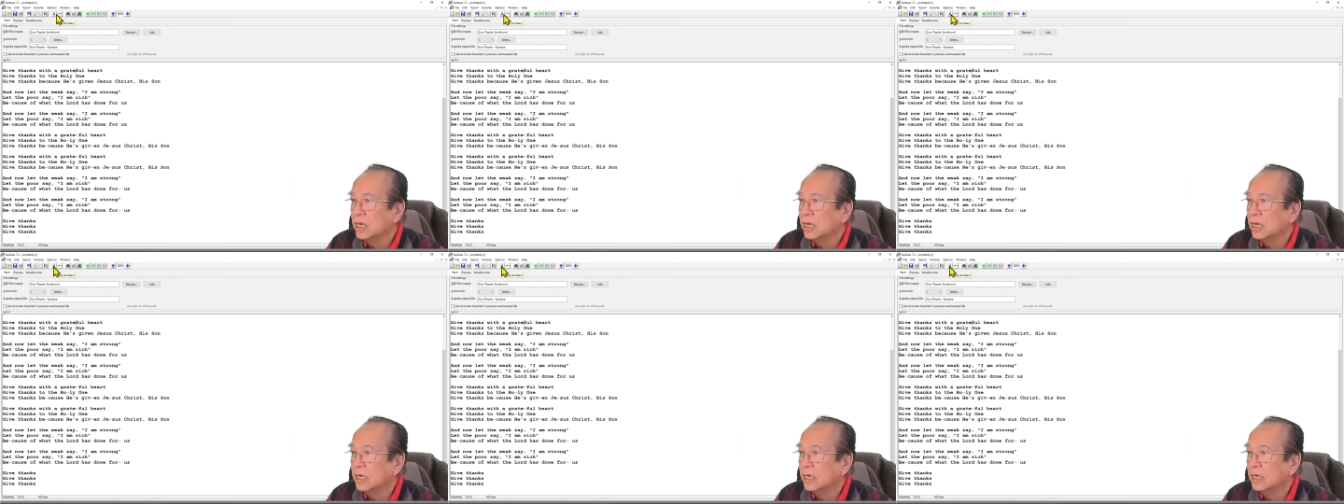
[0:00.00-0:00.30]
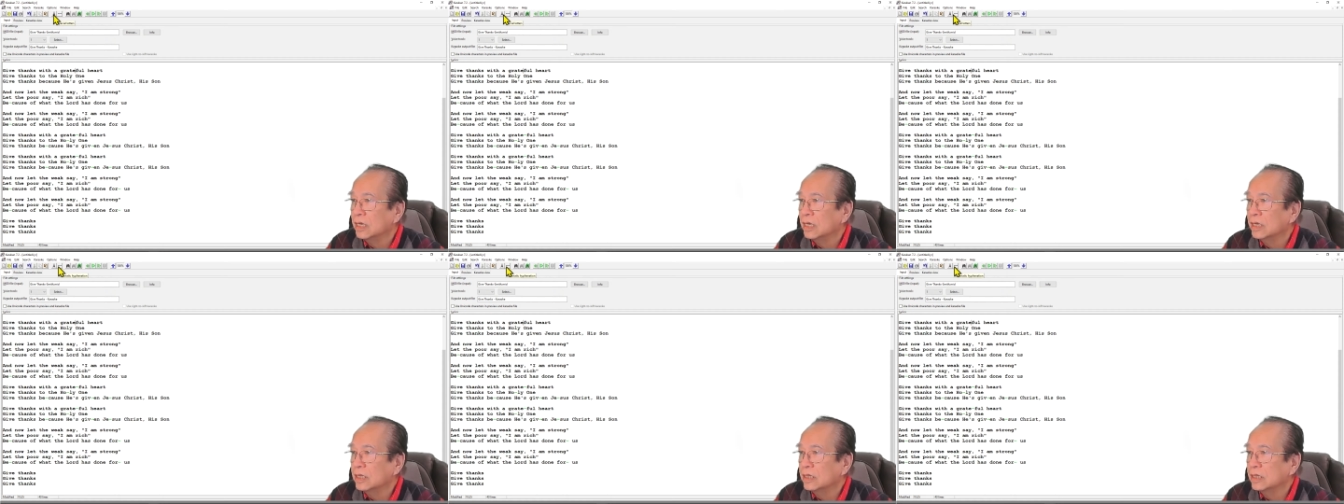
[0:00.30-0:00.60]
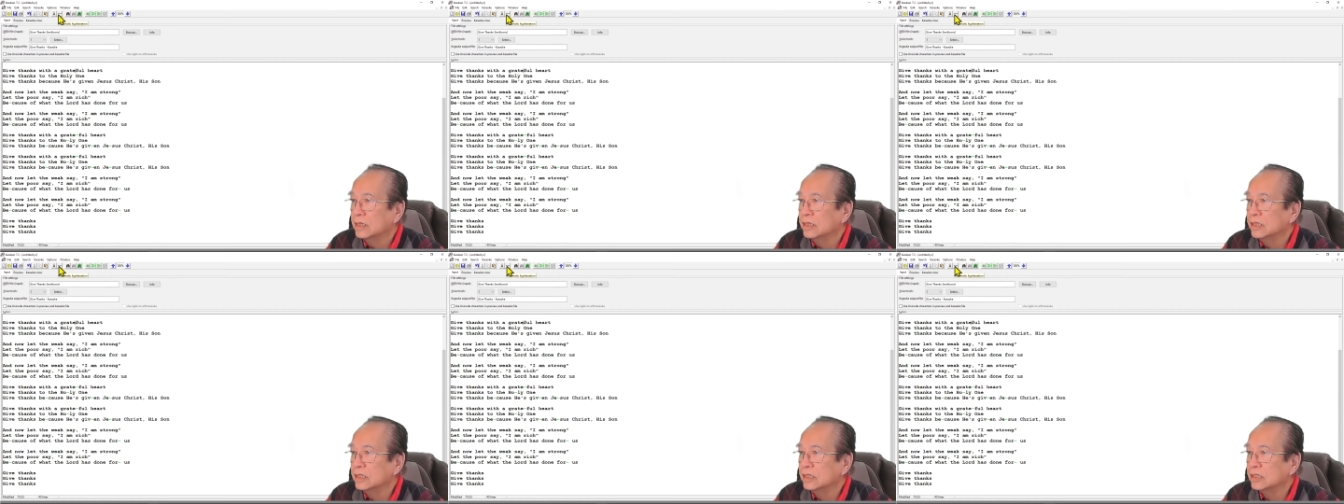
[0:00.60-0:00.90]

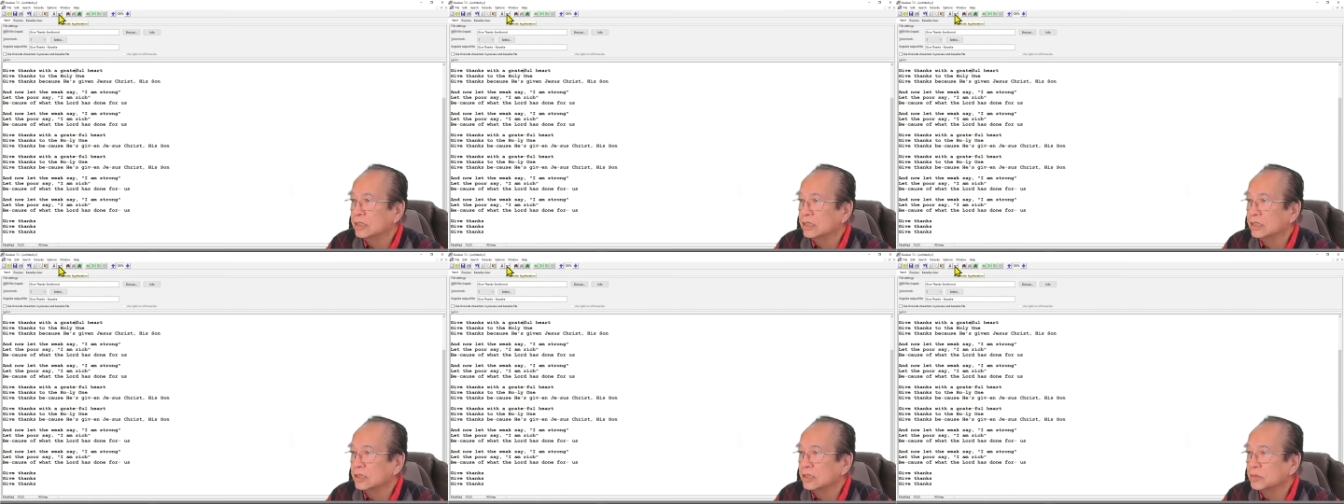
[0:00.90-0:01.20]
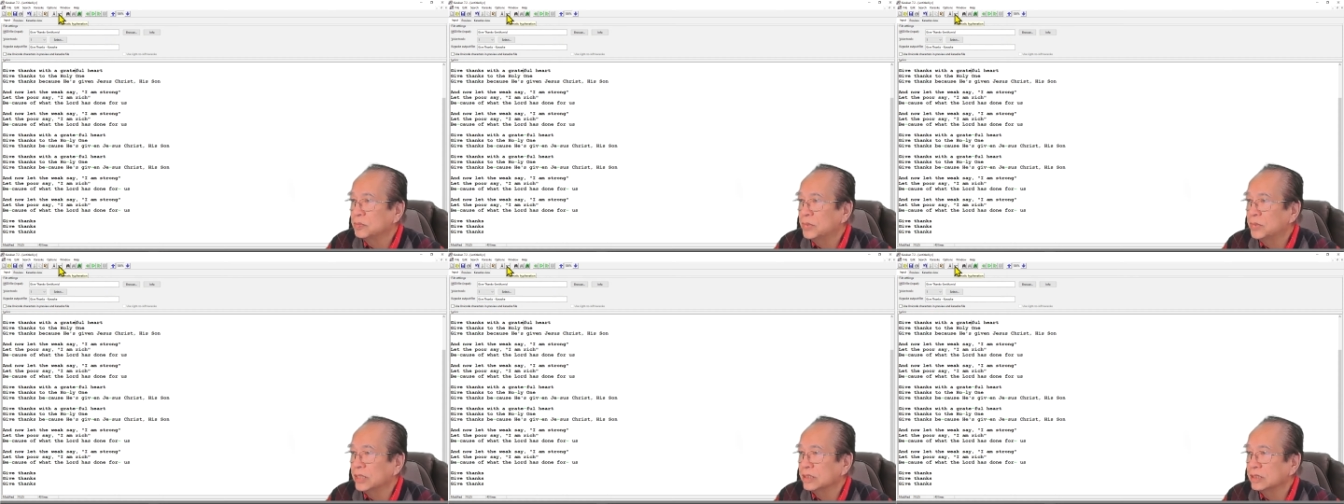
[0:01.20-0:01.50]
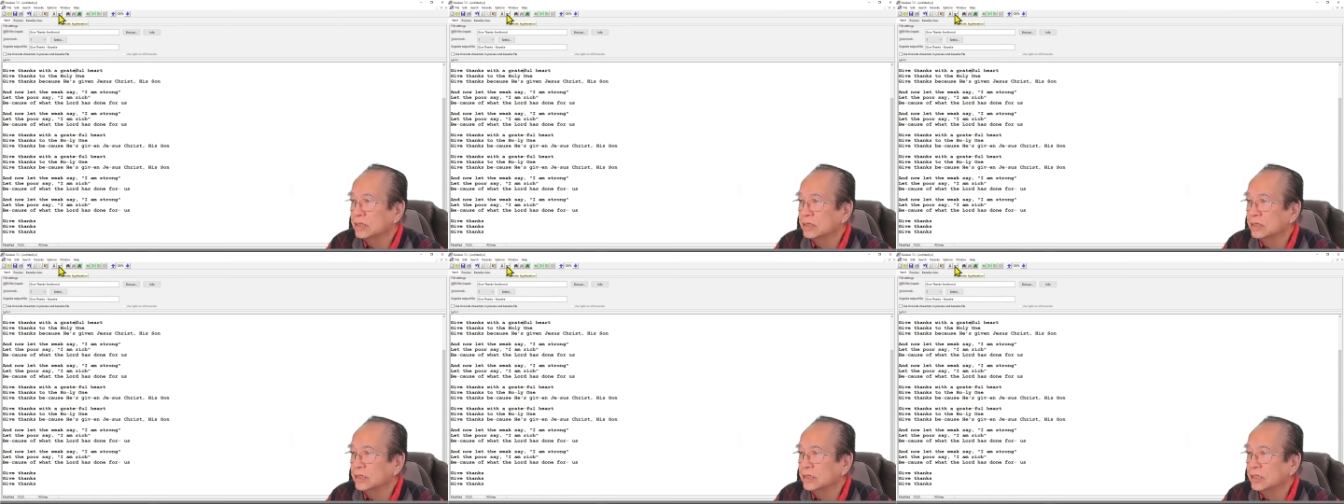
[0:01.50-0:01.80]
and this is the
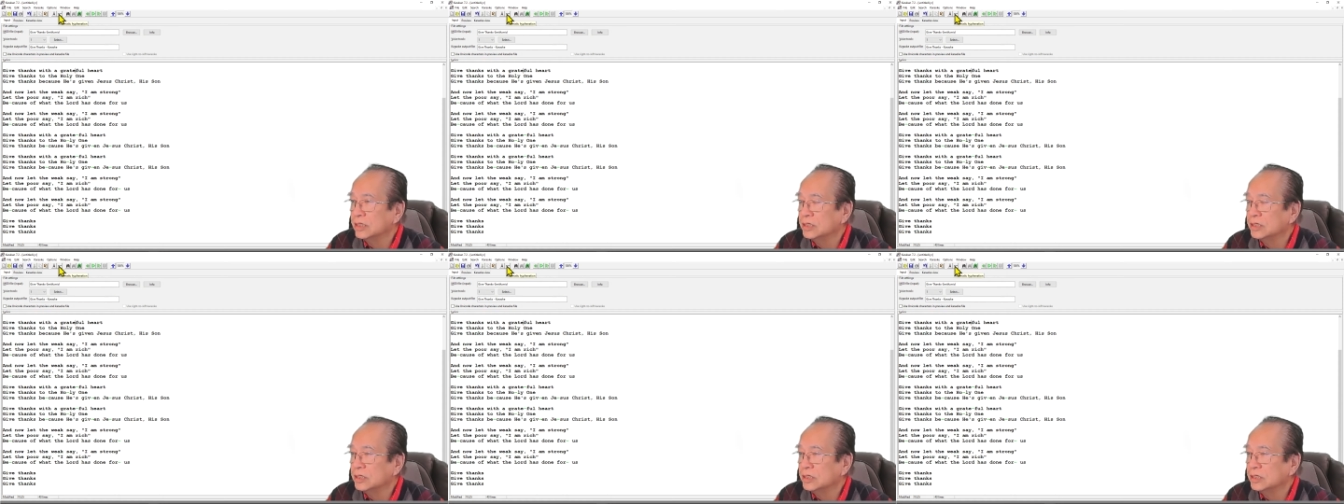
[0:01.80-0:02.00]
button that